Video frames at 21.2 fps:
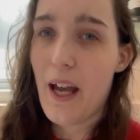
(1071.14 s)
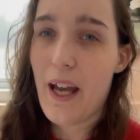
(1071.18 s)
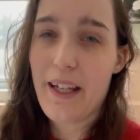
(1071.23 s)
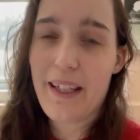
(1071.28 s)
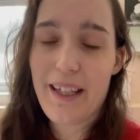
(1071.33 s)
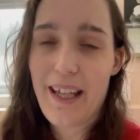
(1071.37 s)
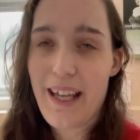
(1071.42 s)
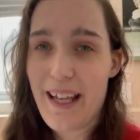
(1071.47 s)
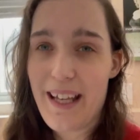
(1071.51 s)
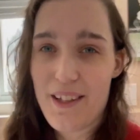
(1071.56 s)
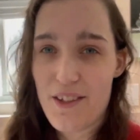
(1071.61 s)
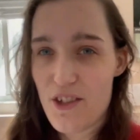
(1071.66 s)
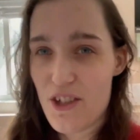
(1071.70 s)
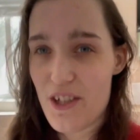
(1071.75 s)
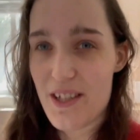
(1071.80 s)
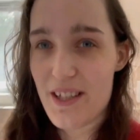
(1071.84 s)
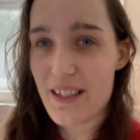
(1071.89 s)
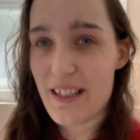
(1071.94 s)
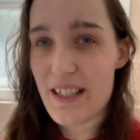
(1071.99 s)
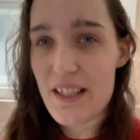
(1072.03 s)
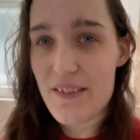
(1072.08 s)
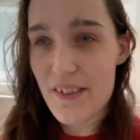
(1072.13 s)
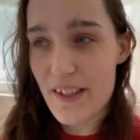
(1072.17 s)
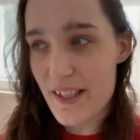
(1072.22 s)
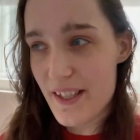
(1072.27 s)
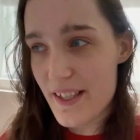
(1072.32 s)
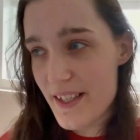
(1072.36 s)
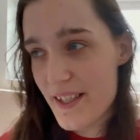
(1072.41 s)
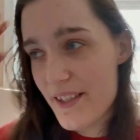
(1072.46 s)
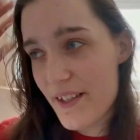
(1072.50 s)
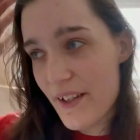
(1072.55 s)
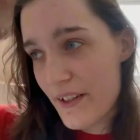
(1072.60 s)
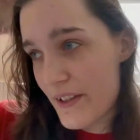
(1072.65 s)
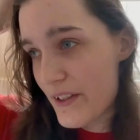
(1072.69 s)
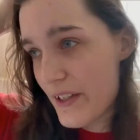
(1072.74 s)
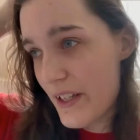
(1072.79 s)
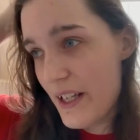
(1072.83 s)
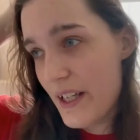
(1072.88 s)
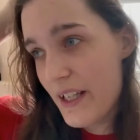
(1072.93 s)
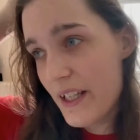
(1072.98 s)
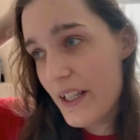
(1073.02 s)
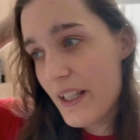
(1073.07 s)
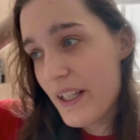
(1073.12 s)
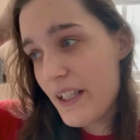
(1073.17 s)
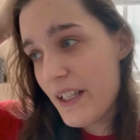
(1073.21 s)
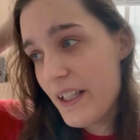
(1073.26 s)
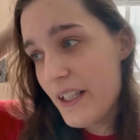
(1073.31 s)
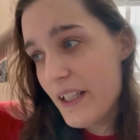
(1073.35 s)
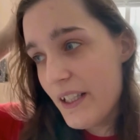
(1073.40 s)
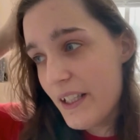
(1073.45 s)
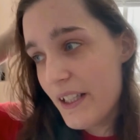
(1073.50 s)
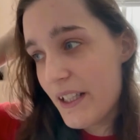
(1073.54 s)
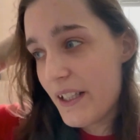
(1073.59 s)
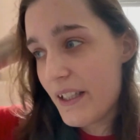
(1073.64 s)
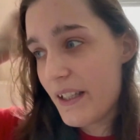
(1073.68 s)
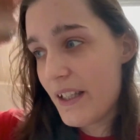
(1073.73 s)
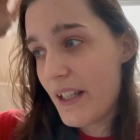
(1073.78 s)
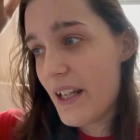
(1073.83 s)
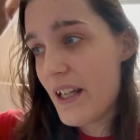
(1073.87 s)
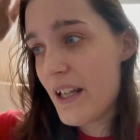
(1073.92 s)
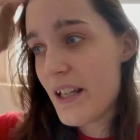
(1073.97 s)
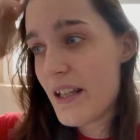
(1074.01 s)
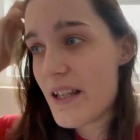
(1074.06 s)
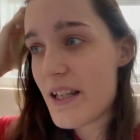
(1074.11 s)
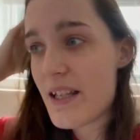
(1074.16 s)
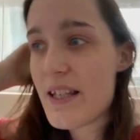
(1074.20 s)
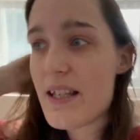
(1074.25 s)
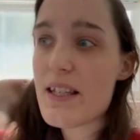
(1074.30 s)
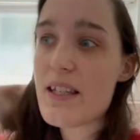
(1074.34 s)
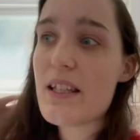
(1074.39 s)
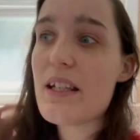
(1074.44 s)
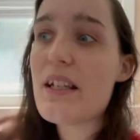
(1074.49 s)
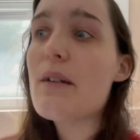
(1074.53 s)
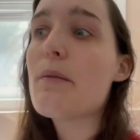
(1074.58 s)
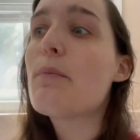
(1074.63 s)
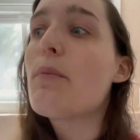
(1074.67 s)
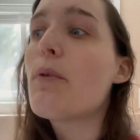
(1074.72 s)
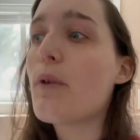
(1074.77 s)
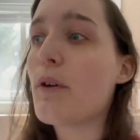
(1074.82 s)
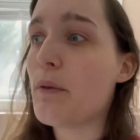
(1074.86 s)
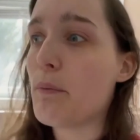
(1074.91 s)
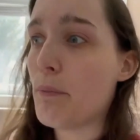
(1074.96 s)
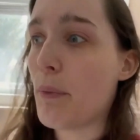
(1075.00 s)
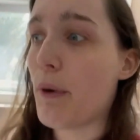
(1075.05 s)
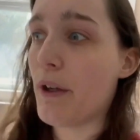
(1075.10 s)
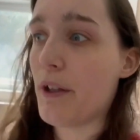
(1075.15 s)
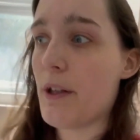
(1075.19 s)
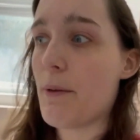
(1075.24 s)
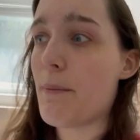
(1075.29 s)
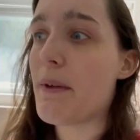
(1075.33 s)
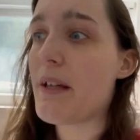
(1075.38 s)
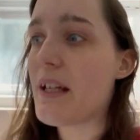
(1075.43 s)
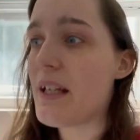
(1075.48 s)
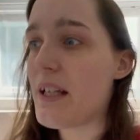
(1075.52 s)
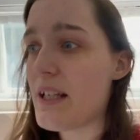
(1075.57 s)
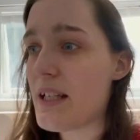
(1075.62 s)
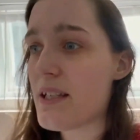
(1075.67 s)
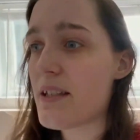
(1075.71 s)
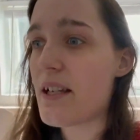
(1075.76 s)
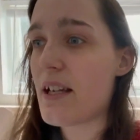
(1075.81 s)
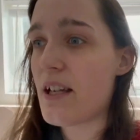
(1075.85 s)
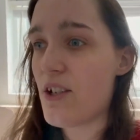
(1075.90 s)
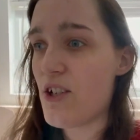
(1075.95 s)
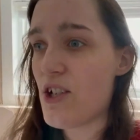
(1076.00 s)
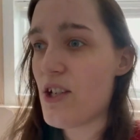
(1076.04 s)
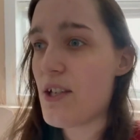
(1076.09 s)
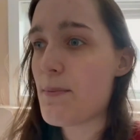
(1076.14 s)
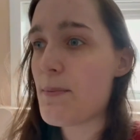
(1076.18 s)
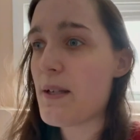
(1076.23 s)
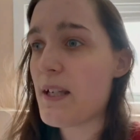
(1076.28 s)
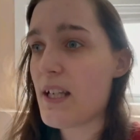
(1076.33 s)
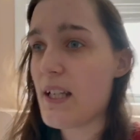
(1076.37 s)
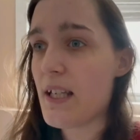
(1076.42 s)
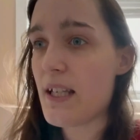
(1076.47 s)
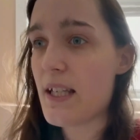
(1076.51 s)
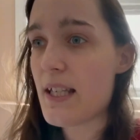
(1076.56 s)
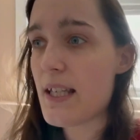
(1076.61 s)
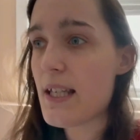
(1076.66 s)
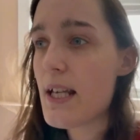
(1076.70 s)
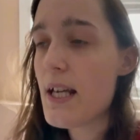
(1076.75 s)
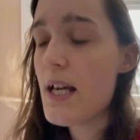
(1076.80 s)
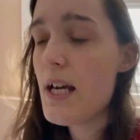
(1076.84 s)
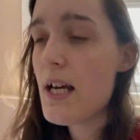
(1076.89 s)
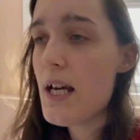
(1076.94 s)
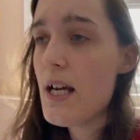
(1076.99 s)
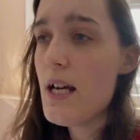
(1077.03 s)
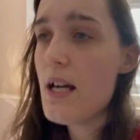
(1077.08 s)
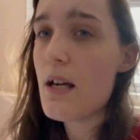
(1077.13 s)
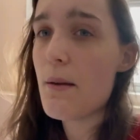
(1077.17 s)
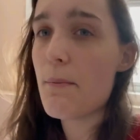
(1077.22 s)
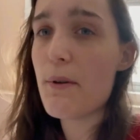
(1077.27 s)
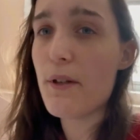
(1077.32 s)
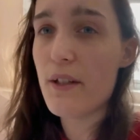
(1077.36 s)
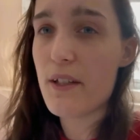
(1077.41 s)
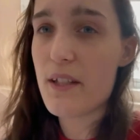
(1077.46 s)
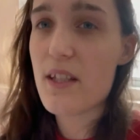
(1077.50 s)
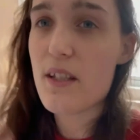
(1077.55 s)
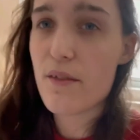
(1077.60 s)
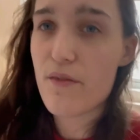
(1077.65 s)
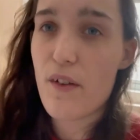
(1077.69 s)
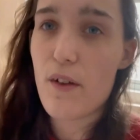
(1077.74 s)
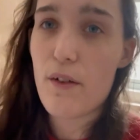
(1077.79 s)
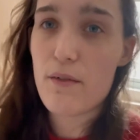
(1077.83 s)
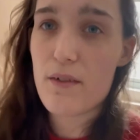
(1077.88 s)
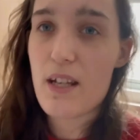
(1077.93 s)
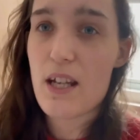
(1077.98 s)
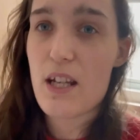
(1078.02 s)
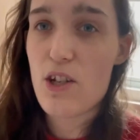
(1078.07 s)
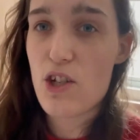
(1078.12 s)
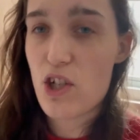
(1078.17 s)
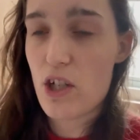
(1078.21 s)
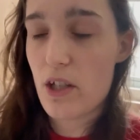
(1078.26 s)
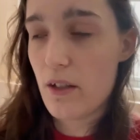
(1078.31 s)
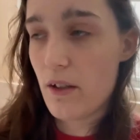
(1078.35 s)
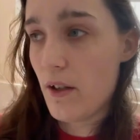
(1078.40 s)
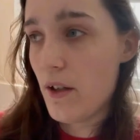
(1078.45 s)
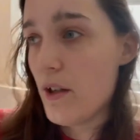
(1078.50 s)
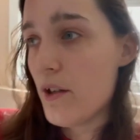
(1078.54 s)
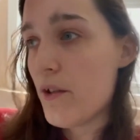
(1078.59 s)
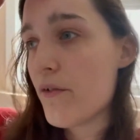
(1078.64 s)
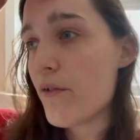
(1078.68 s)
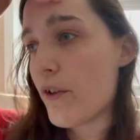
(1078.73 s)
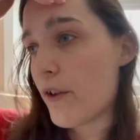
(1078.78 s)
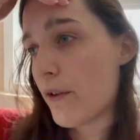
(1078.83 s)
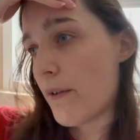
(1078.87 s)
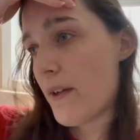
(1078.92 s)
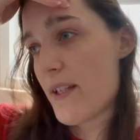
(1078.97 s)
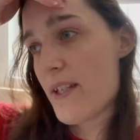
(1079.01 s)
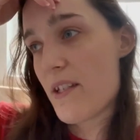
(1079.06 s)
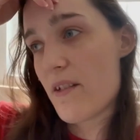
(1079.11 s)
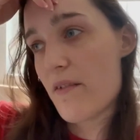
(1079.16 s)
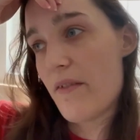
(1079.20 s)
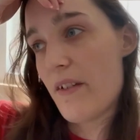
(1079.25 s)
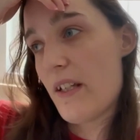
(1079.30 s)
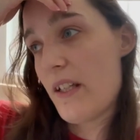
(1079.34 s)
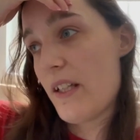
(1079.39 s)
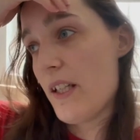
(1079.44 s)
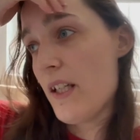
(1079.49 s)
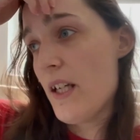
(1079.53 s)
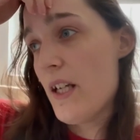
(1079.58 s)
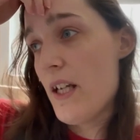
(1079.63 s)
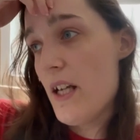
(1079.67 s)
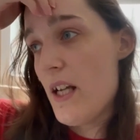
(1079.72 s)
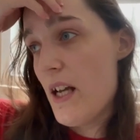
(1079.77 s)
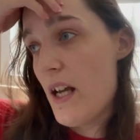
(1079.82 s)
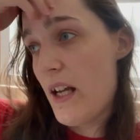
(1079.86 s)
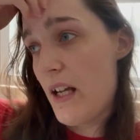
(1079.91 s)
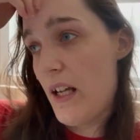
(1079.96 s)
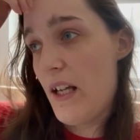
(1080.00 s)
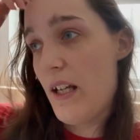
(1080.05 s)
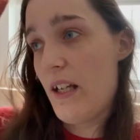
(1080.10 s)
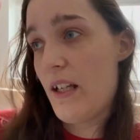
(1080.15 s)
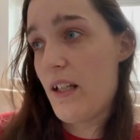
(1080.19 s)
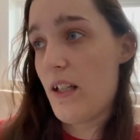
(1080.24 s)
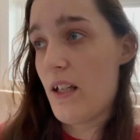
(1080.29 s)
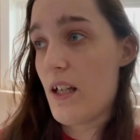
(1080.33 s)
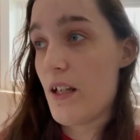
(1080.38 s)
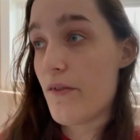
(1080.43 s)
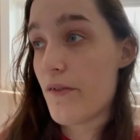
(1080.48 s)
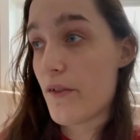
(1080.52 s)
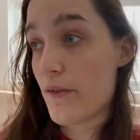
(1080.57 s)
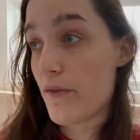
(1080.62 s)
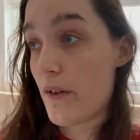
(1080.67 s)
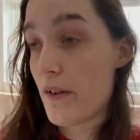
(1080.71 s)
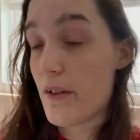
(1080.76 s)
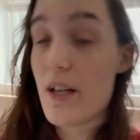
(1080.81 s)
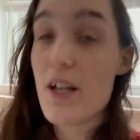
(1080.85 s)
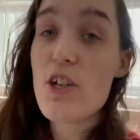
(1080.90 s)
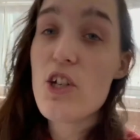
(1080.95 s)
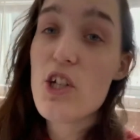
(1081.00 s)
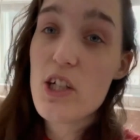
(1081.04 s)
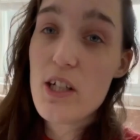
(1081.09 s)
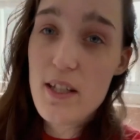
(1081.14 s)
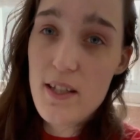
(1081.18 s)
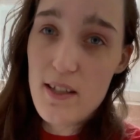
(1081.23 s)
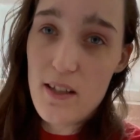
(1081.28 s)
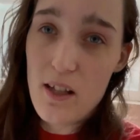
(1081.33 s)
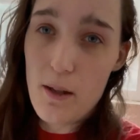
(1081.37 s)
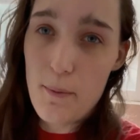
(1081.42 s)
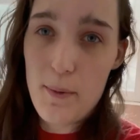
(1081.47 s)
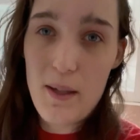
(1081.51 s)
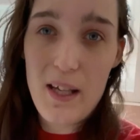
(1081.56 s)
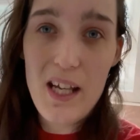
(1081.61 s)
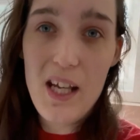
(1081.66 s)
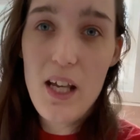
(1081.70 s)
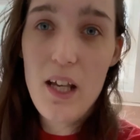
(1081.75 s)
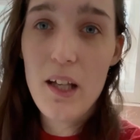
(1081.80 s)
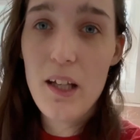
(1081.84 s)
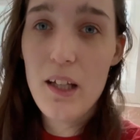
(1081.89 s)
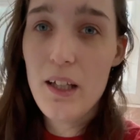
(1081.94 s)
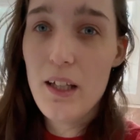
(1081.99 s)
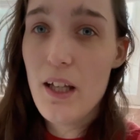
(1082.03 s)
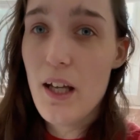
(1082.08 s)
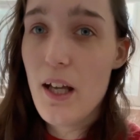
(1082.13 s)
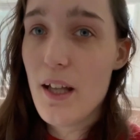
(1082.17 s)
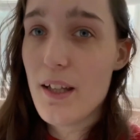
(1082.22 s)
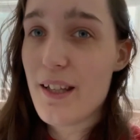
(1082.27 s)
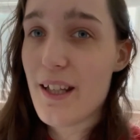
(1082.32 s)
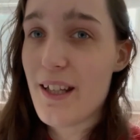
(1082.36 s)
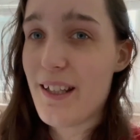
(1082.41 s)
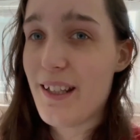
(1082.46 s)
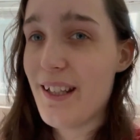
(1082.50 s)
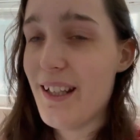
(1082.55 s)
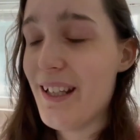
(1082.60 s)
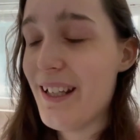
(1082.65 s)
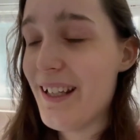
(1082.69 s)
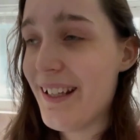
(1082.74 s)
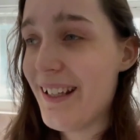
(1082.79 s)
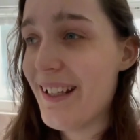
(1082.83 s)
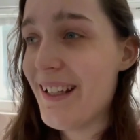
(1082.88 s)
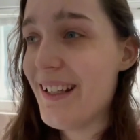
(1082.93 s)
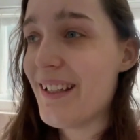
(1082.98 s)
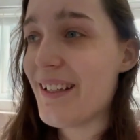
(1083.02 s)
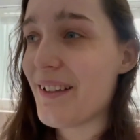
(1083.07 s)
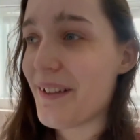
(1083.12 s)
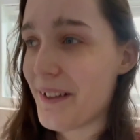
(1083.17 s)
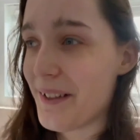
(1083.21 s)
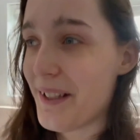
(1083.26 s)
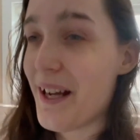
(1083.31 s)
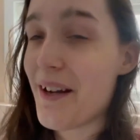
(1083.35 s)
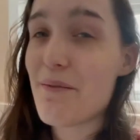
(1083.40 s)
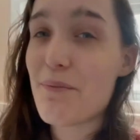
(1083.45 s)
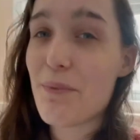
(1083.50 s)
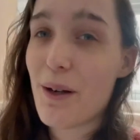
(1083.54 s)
can't just leave it. So this is the important part, the beginning stages, because it builds the foundation for the rest of it. And if your foundation is sloppy, then you're gonna have